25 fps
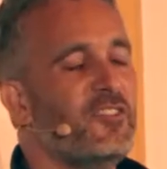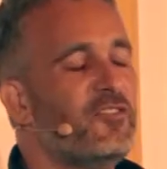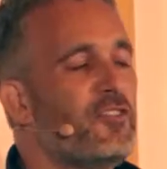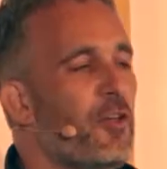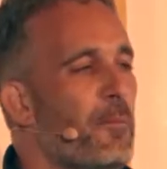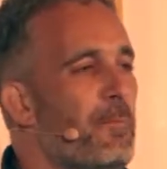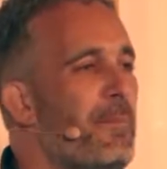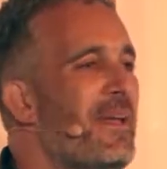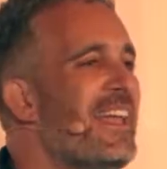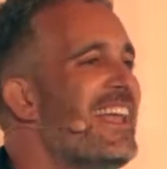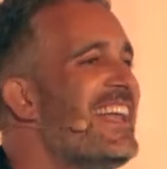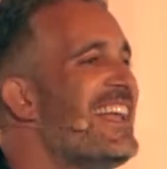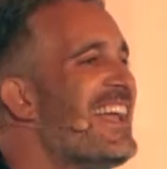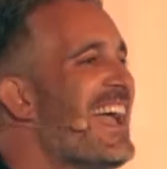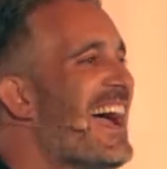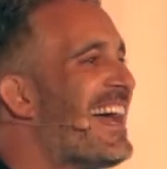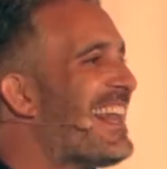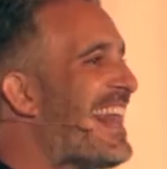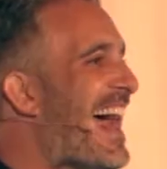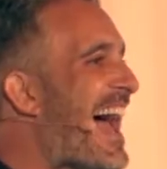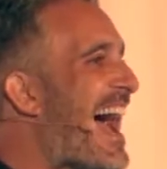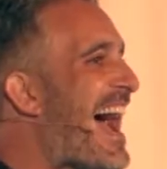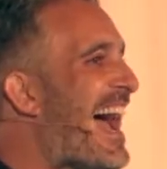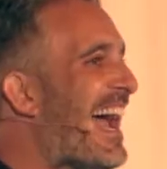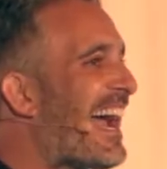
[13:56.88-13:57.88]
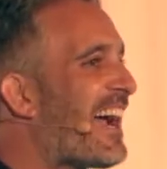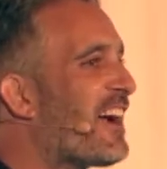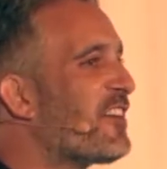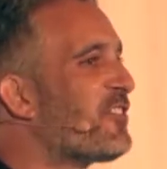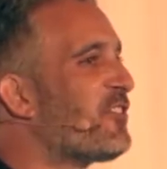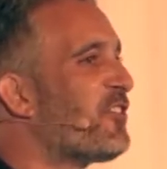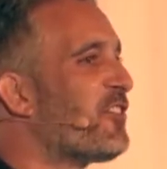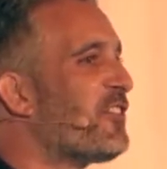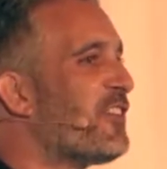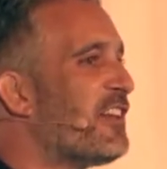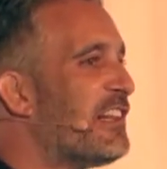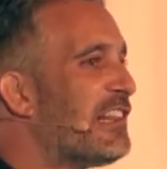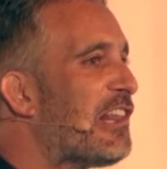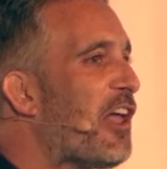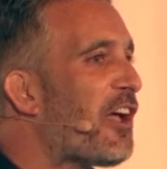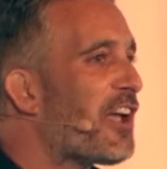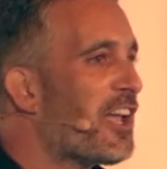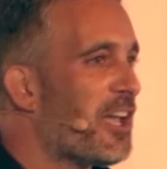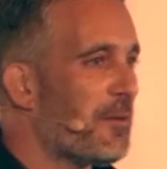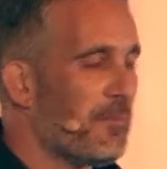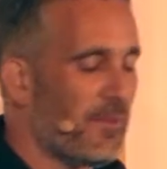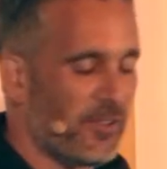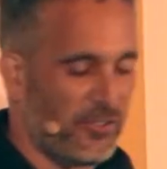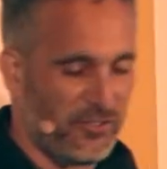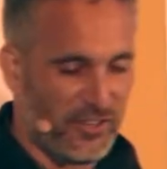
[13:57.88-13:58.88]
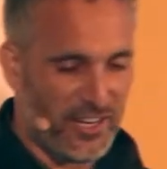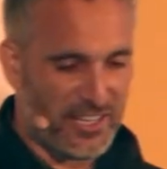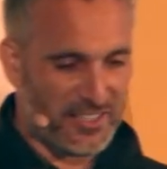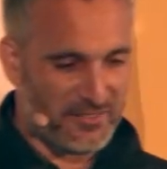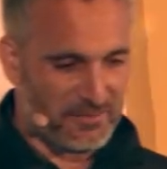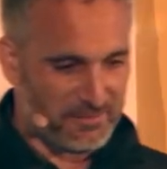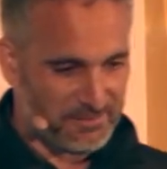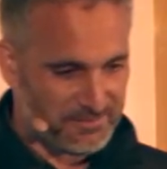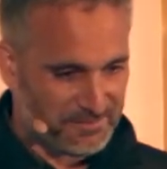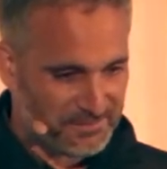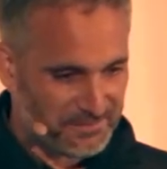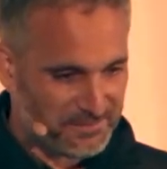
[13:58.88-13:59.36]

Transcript: to be and act like a machine.